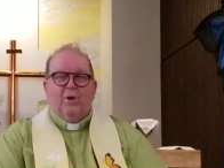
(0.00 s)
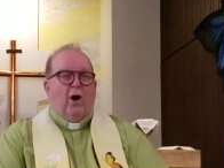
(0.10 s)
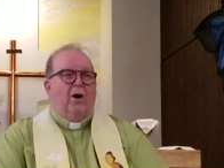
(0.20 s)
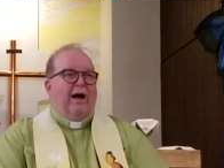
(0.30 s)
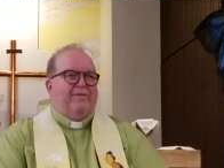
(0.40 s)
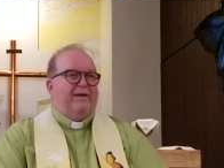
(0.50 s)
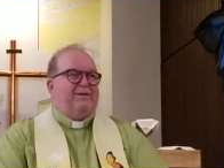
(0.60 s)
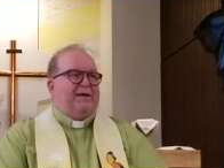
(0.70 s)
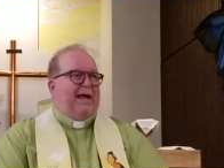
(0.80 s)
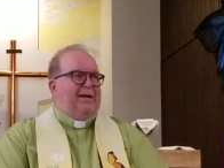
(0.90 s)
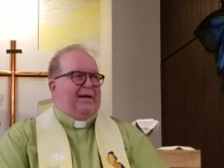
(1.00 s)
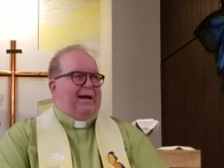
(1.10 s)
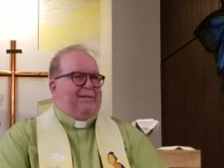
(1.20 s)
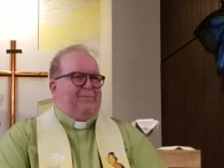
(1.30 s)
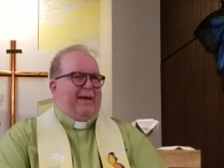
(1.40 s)
Uh-oh, I think the candy
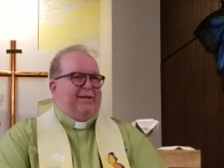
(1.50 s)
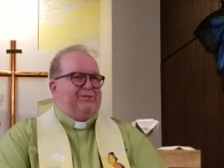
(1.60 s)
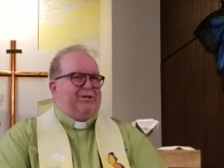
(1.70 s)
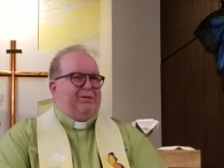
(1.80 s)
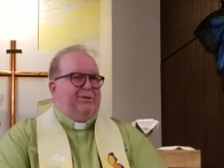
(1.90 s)
got to Patchy.